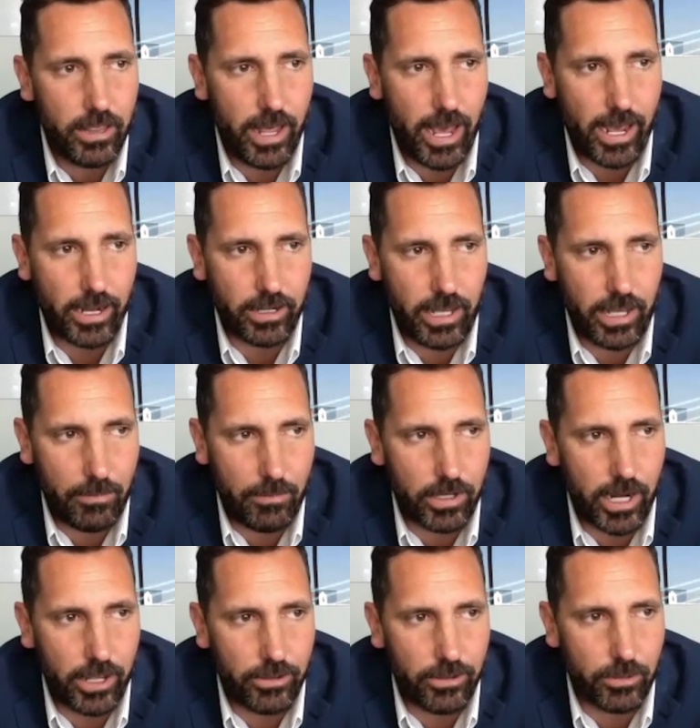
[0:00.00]
that came
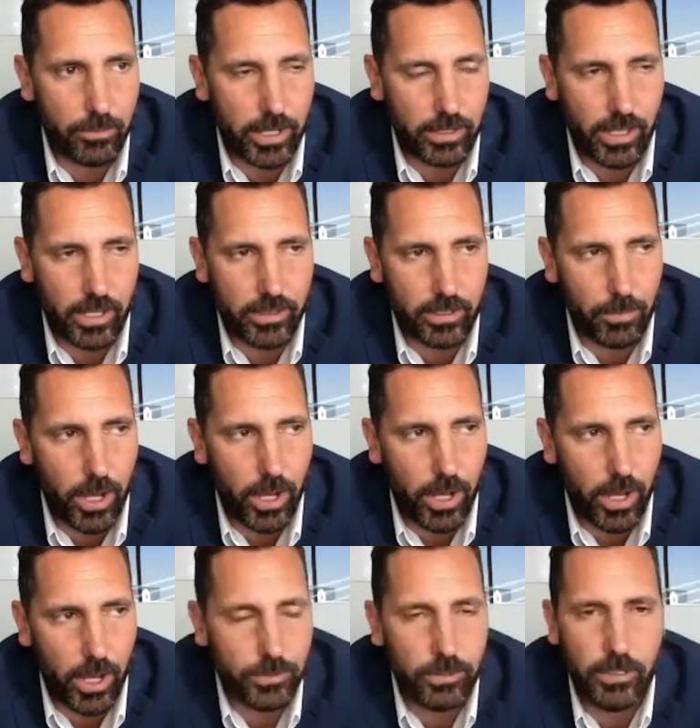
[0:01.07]
together to make that thing
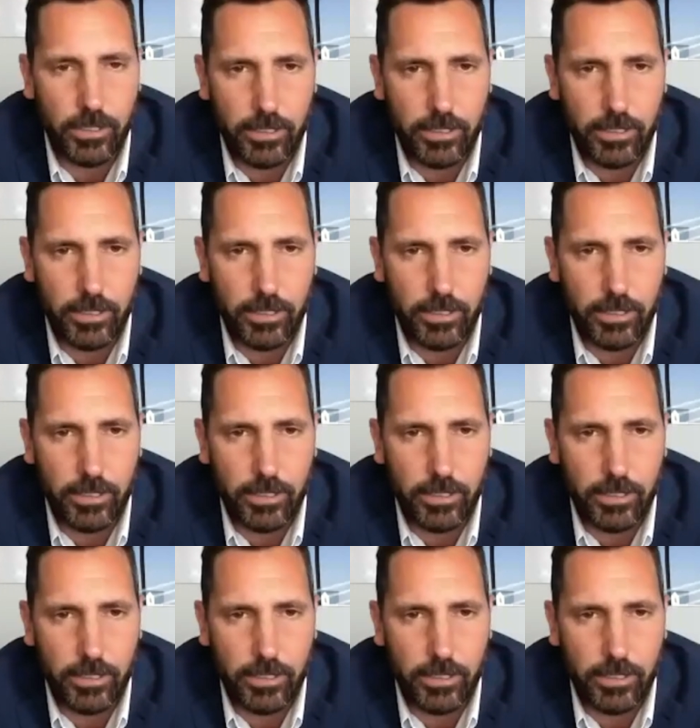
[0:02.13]
possible.